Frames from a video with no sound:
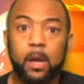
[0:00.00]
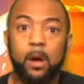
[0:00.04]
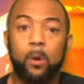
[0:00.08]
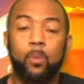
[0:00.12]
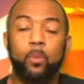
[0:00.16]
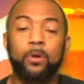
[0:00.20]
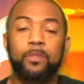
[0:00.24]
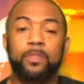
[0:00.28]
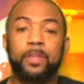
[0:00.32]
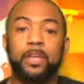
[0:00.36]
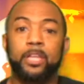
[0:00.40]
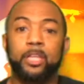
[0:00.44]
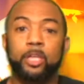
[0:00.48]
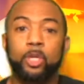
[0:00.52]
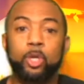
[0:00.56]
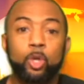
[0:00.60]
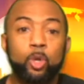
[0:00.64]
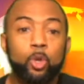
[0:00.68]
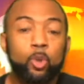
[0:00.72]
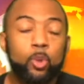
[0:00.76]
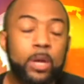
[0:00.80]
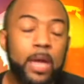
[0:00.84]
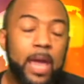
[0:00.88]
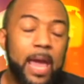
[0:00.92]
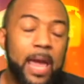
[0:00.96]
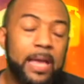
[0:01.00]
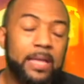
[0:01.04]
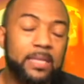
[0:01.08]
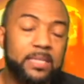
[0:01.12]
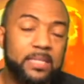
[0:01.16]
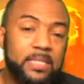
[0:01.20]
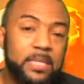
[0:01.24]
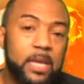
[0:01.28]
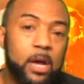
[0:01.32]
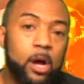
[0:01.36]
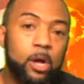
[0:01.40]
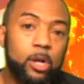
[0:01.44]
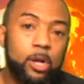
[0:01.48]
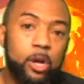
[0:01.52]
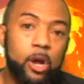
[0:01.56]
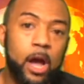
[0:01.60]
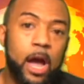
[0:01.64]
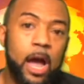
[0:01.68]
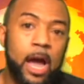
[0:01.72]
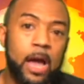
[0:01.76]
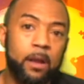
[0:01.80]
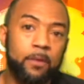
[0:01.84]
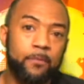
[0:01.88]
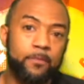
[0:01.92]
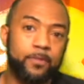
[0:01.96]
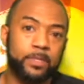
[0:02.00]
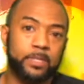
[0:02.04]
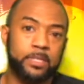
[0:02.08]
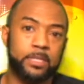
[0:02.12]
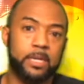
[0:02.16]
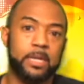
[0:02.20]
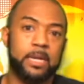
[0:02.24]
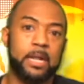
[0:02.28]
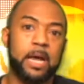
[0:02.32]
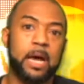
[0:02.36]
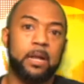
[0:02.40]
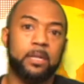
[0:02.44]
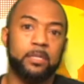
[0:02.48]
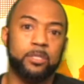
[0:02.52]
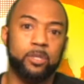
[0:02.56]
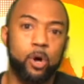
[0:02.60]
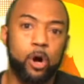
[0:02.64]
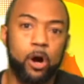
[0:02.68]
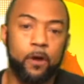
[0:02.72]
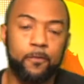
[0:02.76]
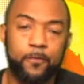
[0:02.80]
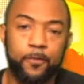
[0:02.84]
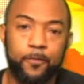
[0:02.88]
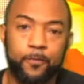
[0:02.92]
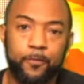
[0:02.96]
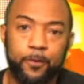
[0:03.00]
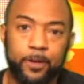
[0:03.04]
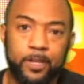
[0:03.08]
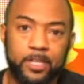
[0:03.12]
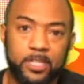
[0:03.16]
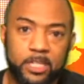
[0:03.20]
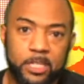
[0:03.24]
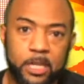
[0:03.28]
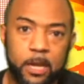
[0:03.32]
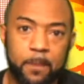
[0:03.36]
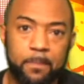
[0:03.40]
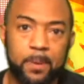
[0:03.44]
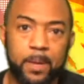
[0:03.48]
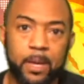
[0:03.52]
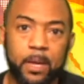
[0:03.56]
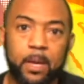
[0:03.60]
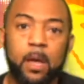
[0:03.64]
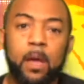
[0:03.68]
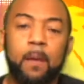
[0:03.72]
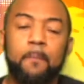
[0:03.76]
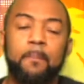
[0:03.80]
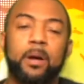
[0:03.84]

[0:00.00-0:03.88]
Well, then you can't sell your item for $10 or offer free shipping,